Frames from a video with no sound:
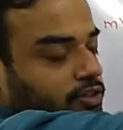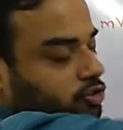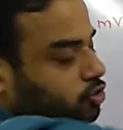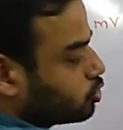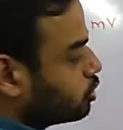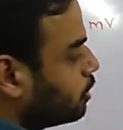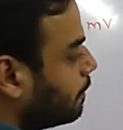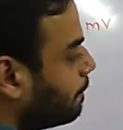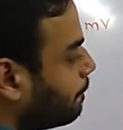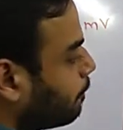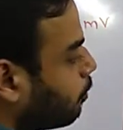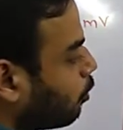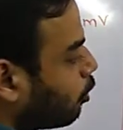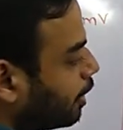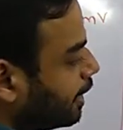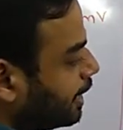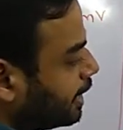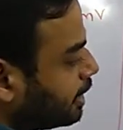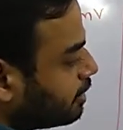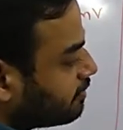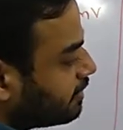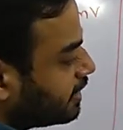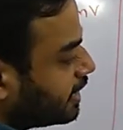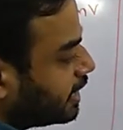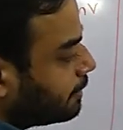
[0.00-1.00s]
So the
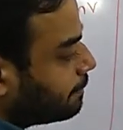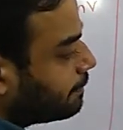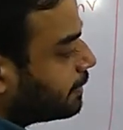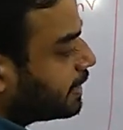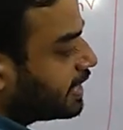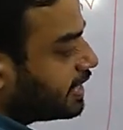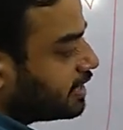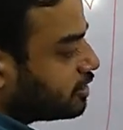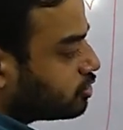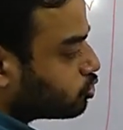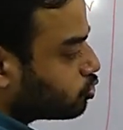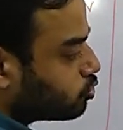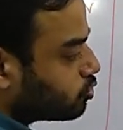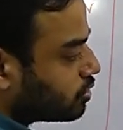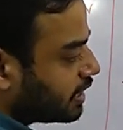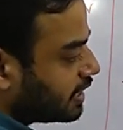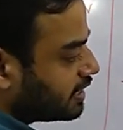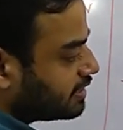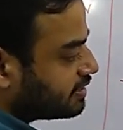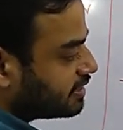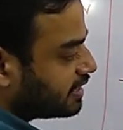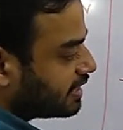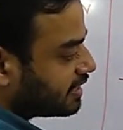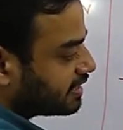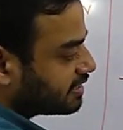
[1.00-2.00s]
point where it begins to
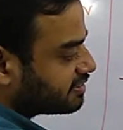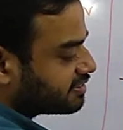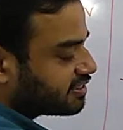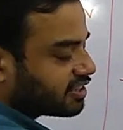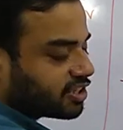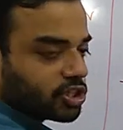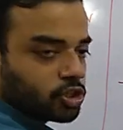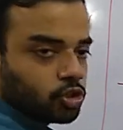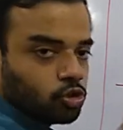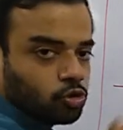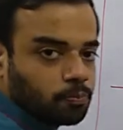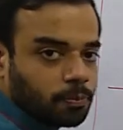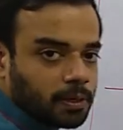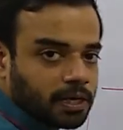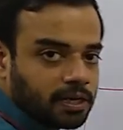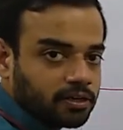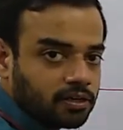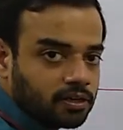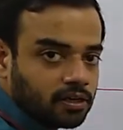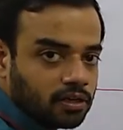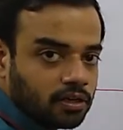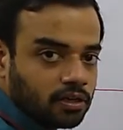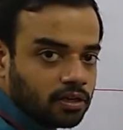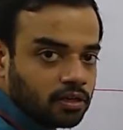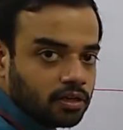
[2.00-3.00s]
rise, that is the Q part.
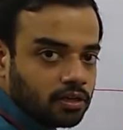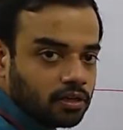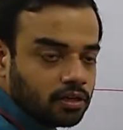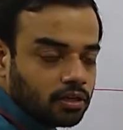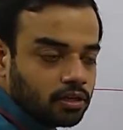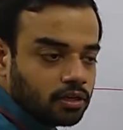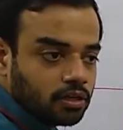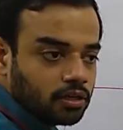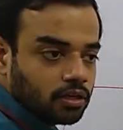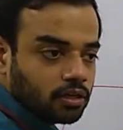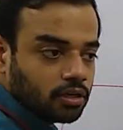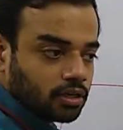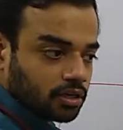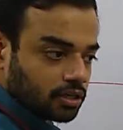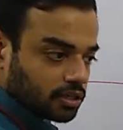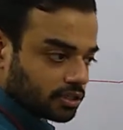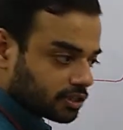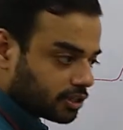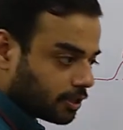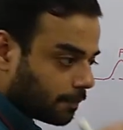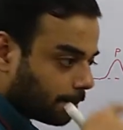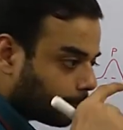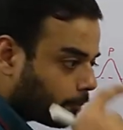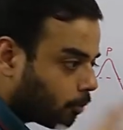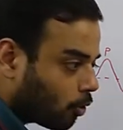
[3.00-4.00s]

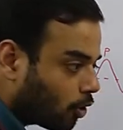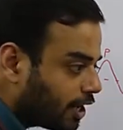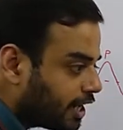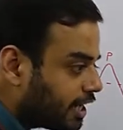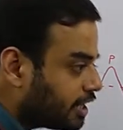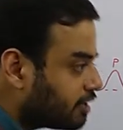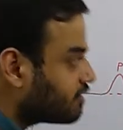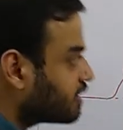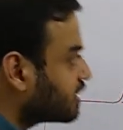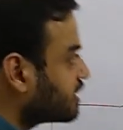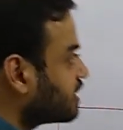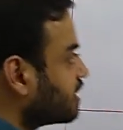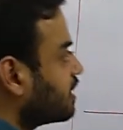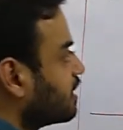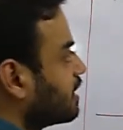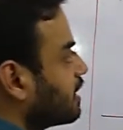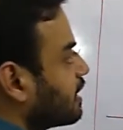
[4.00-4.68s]
The point where the